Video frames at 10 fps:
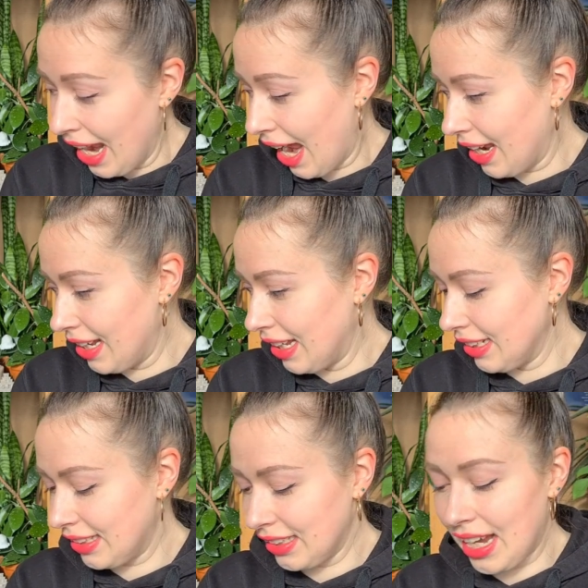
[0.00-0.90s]

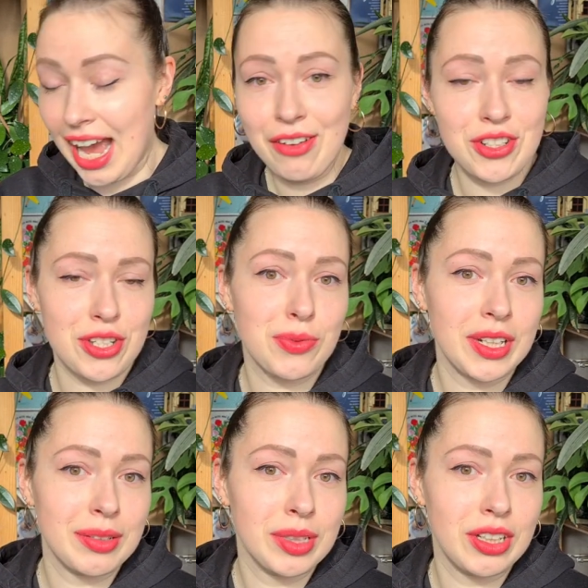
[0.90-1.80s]
And I was just
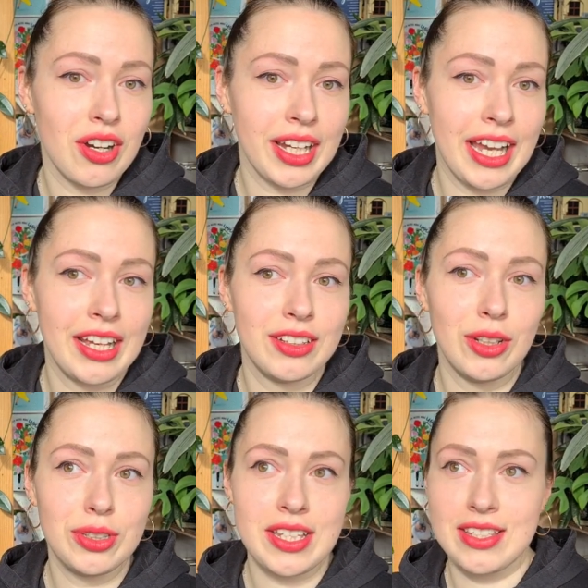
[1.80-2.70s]
walking my dog and
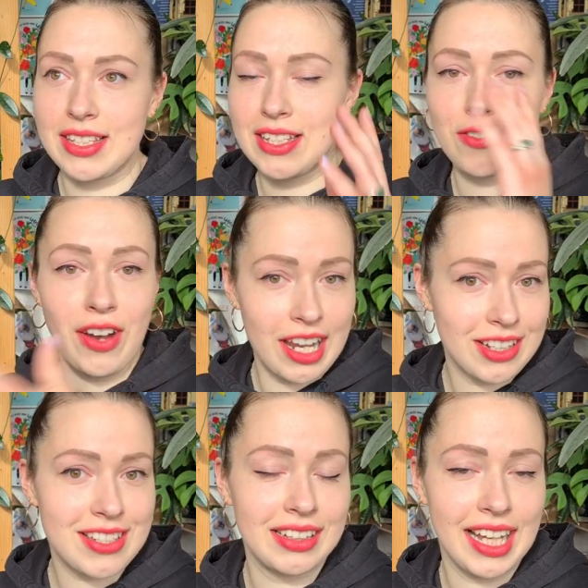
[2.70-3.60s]
noticed this
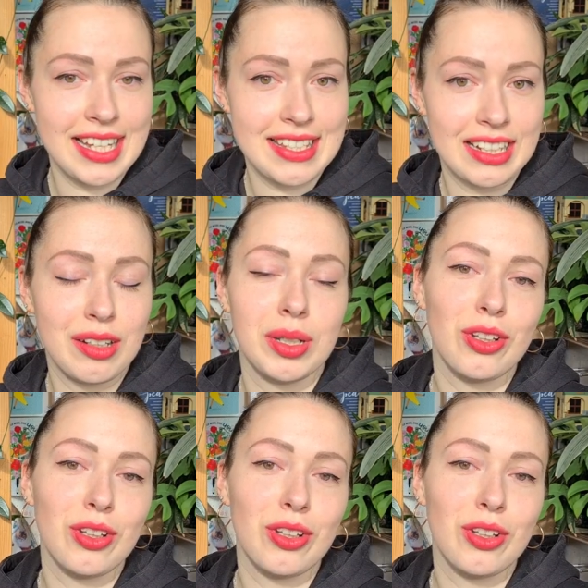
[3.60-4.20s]
Ficus elastica,